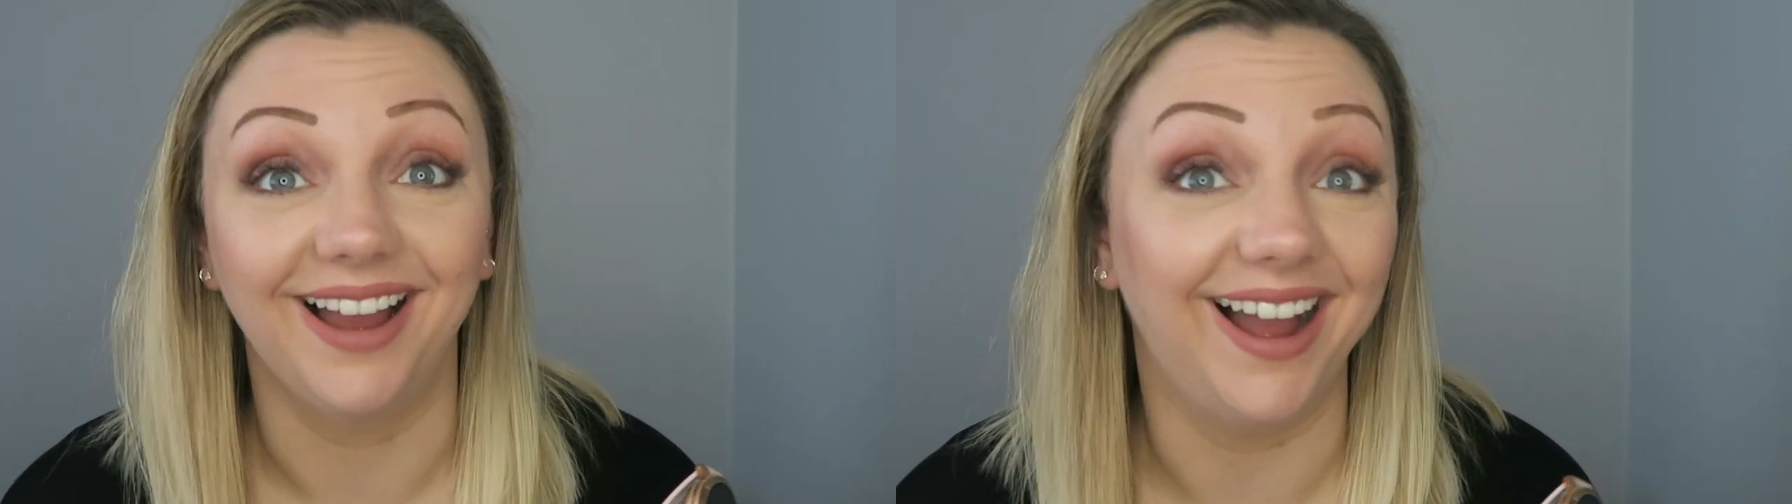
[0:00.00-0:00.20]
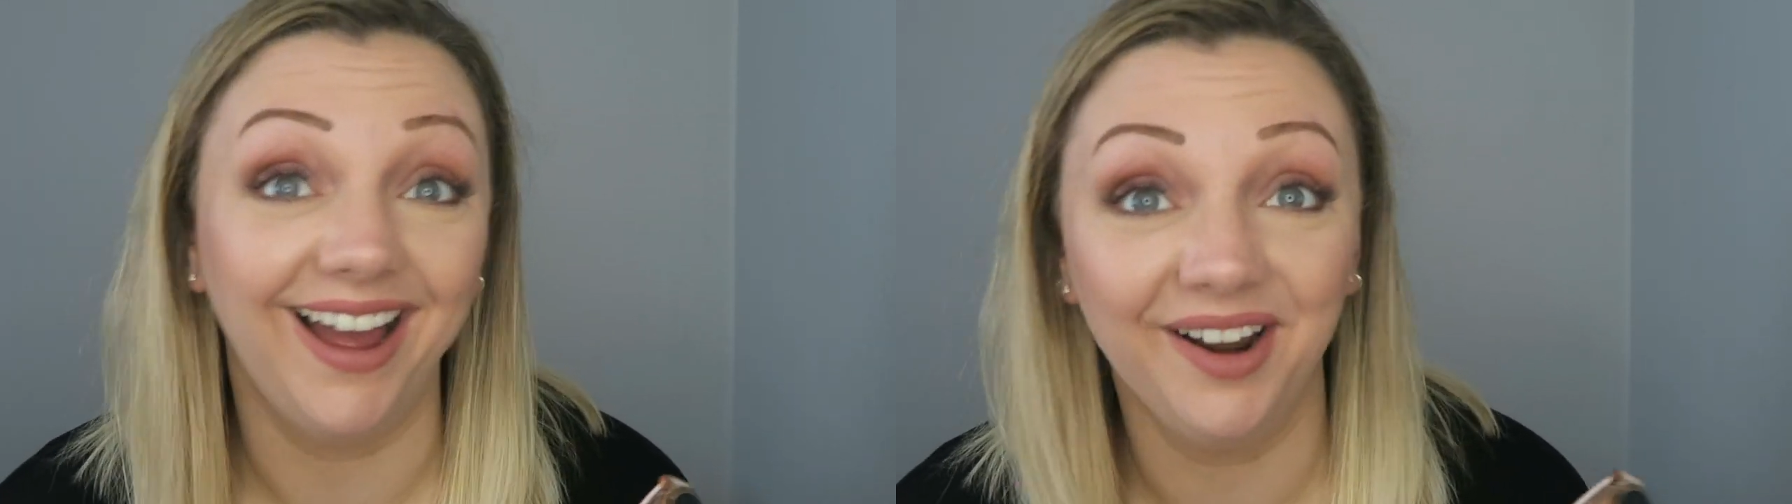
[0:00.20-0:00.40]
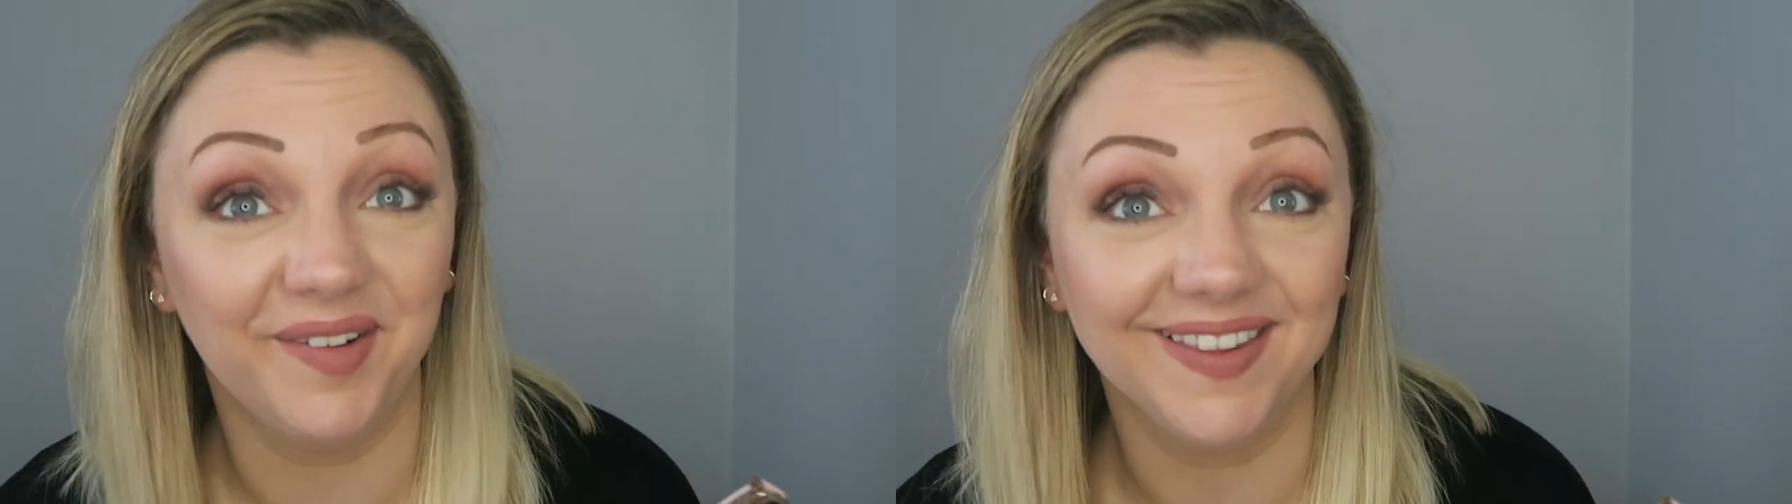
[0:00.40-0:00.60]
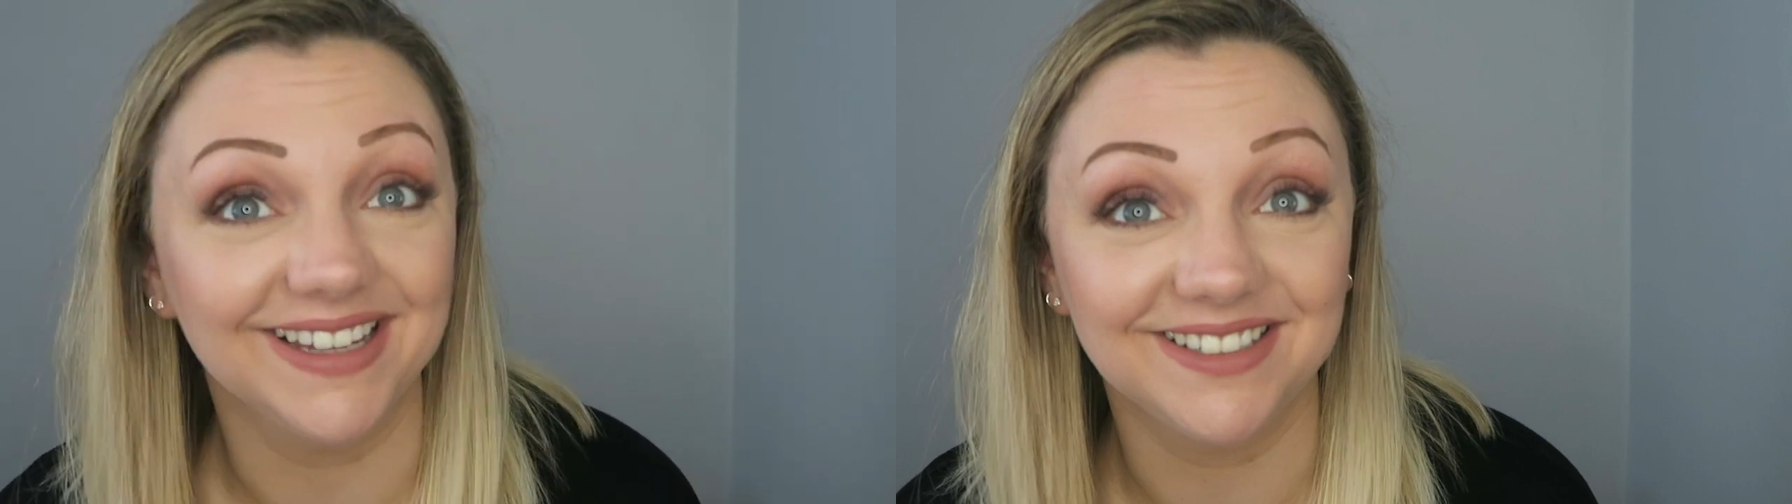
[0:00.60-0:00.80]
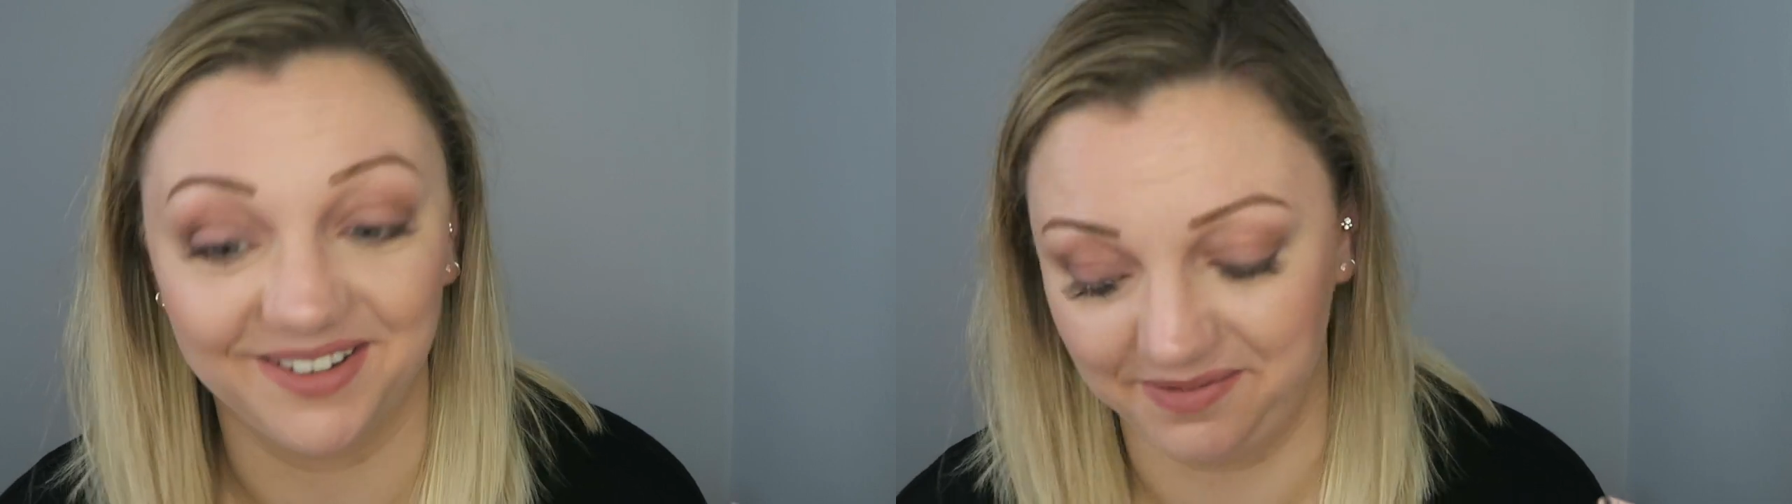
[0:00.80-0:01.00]
I don't want
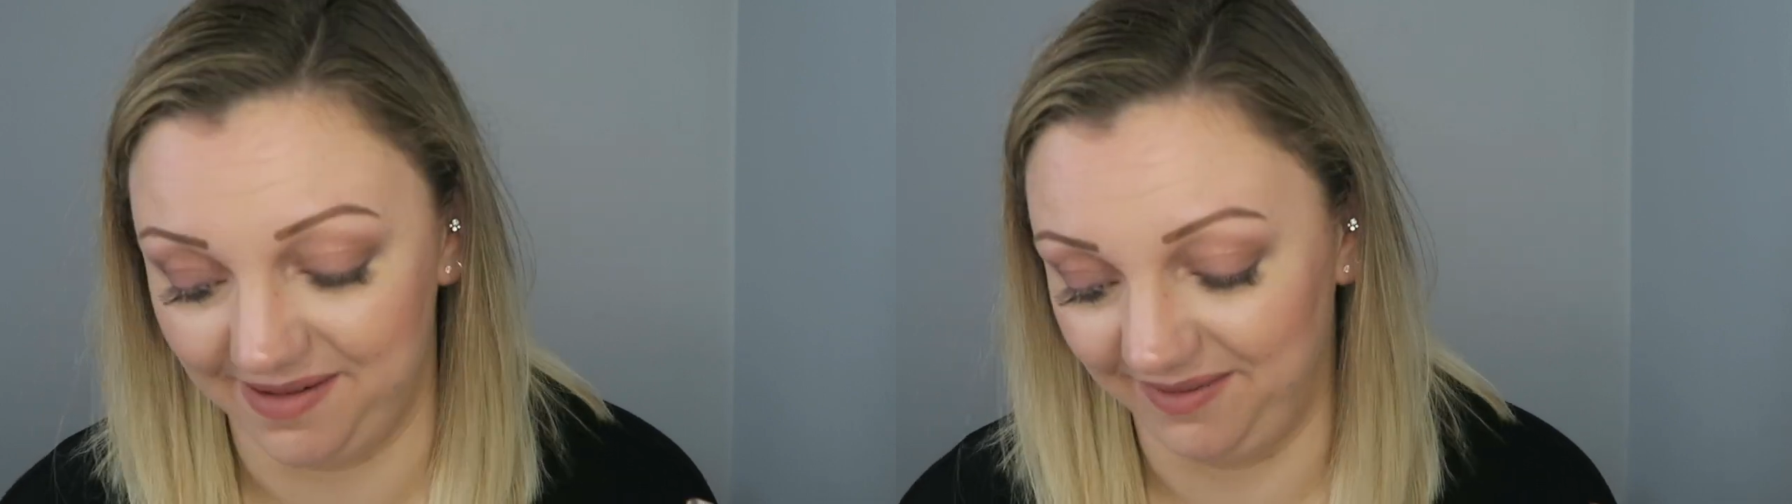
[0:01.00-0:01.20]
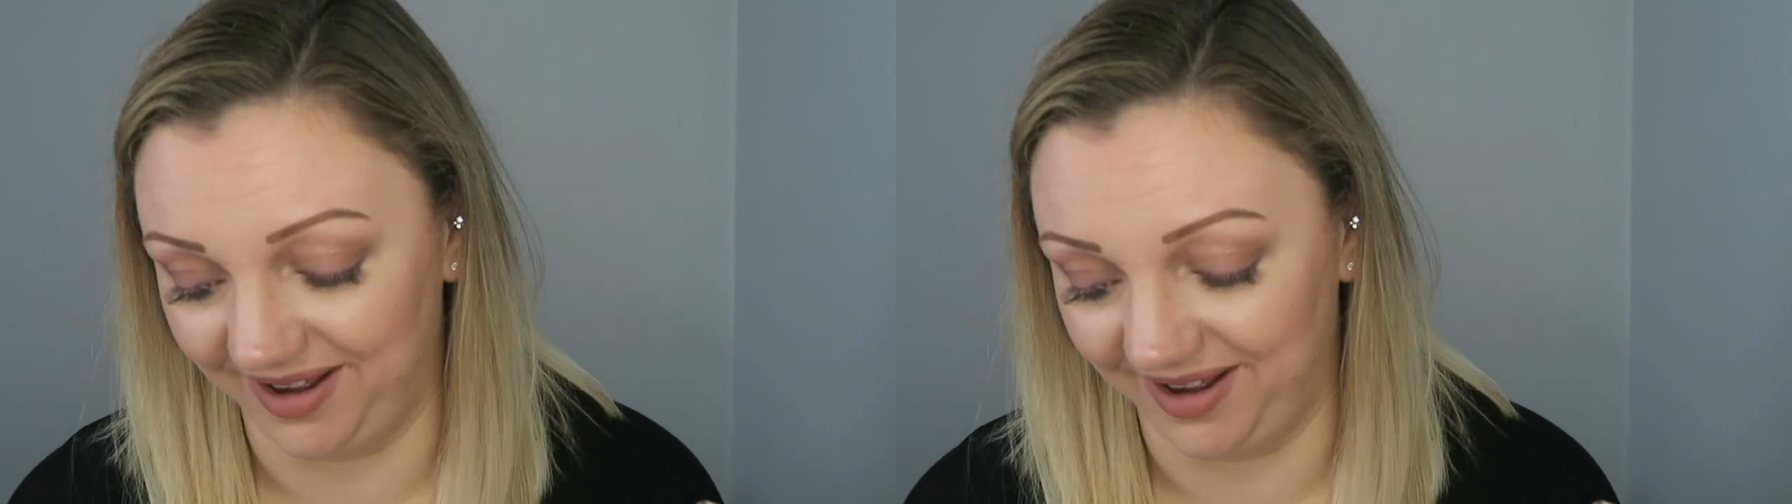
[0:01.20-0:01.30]
that shirt off my